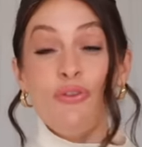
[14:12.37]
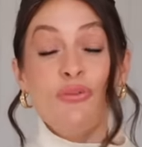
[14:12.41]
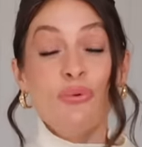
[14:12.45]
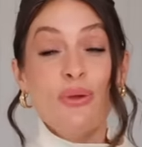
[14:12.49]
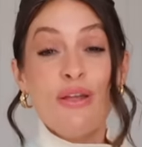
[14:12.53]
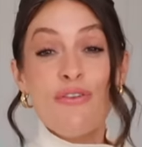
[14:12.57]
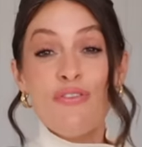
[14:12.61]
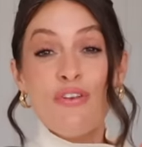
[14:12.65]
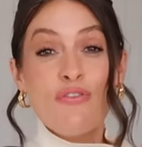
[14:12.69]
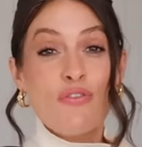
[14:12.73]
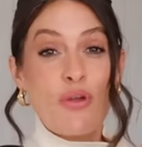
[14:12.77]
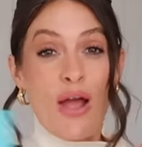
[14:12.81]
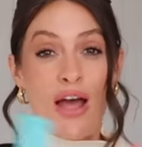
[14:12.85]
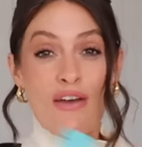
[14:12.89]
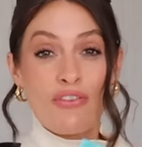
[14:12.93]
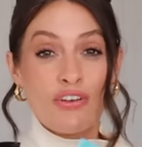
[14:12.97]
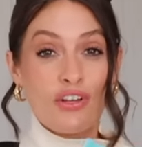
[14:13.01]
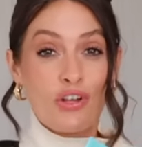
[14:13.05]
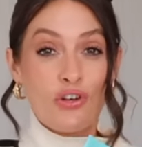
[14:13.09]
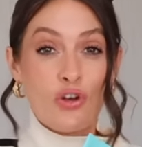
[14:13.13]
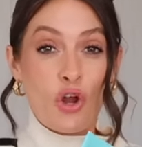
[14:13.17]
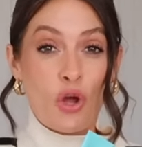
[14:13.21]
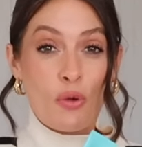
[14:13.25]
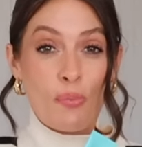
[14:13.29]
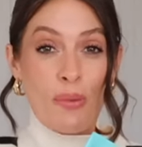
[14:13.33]
So even if you're having a
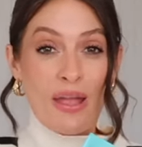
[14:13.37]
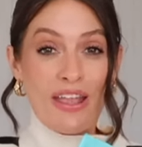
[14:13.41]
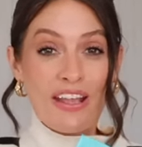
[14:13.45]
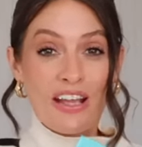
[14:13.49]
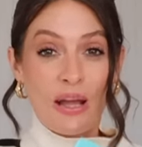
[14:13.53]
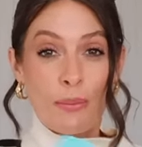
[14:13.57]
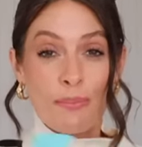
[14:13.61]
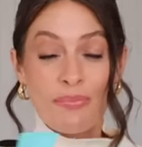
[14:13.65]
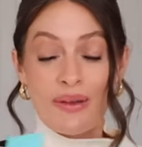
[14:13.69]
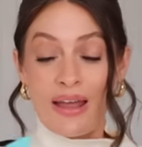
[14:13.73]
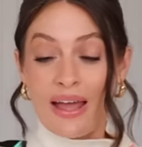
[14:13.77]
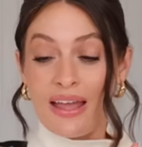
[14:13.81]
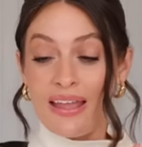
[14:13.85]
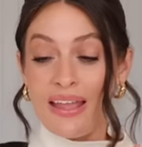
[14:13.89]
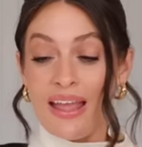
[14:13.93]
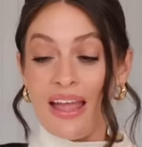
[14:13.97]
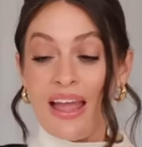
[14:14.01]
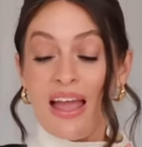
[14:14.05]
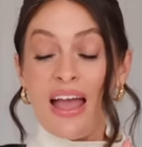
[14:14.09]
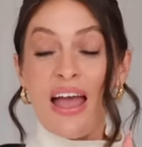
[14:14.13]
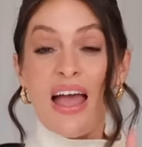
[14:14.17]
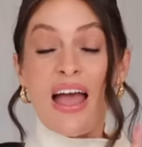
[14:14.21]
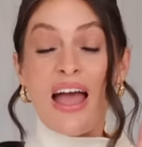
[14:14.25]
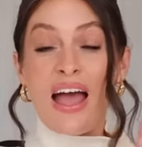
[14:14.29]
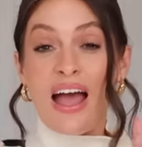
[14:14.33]
no makeup day
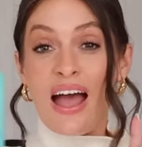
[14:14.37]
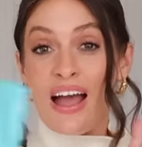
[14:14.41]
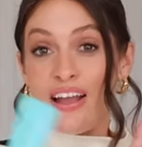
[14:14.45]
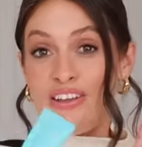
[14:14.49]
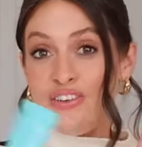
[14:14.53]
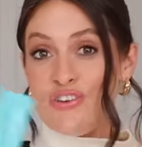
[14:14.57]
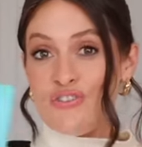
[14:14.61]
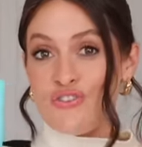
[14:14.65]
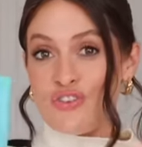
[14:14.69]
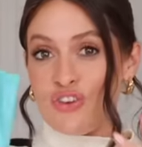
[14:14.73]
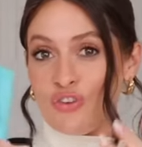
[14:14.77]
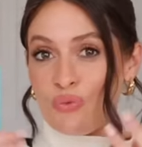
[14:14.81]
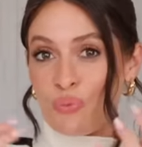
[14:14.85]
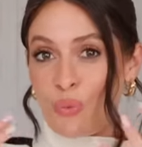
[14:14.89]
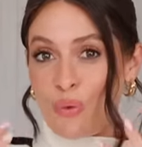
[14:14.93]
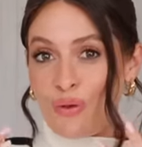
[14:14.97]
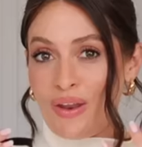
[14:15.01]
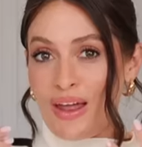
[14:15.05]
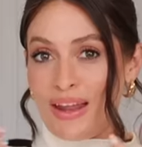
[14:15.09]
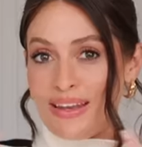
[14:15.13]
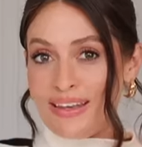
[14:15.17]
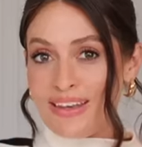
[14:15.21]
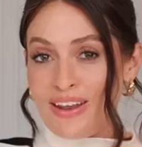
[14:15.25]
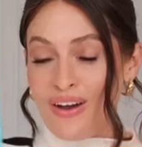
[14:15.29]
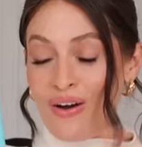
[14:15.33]
and you just want
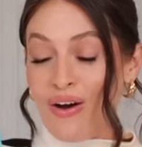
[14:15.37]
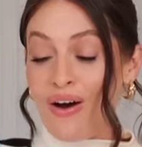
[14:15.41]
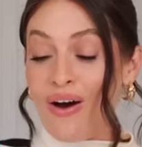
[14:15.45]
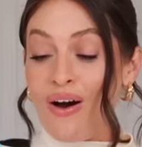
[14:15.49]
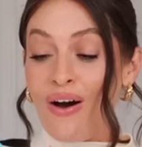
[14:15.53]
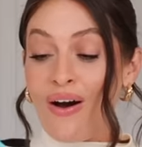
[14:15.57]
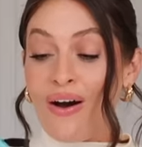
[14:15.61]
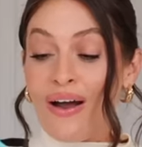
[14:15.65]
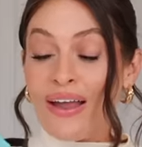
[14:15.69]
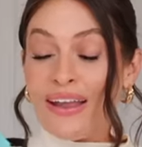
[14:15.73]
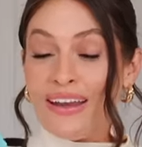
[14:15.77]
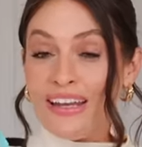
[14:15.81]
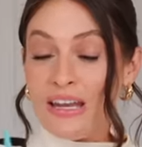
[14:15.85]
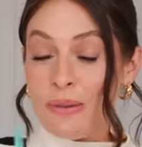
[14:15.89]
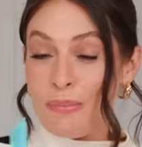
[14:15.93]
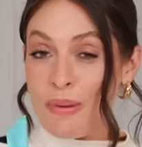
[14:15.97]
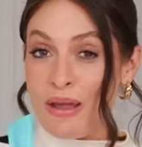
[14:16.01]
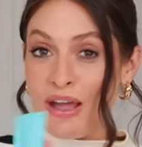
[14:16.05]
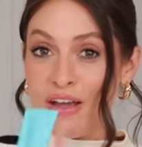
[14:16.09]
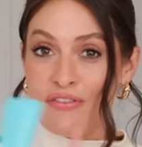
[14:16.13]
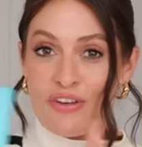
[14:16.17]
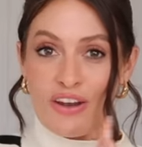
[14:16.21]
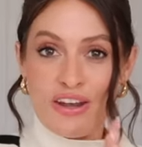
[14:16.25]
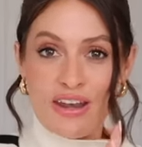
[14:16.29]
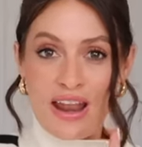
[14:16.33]
a tiny
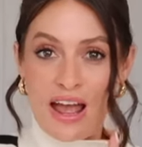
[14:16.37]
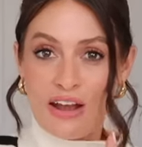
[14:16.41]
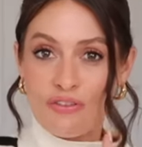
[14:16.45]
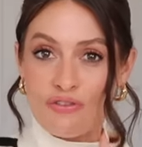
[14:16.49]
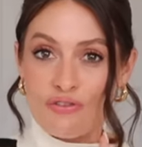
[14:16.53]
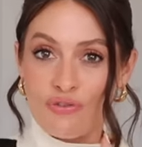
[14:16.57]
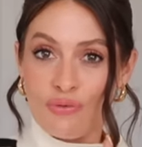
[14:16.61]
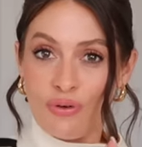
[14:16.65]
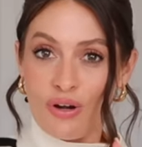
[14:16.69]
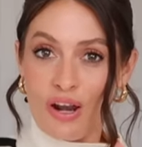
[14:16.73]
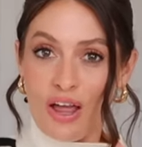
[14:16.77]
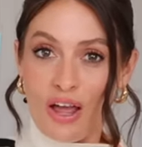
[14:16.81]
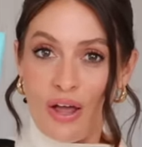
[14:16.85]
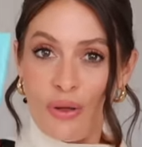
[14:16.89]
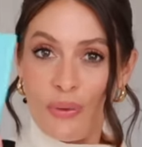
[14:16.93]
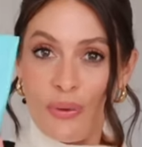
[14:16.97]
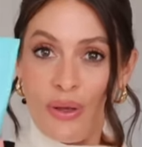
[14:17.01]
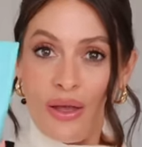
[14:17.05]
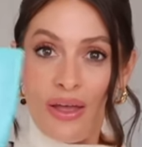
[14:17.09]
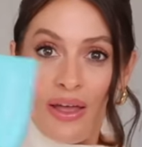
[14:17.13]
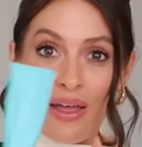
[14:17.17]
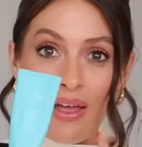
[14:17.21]
bit of a natural glow,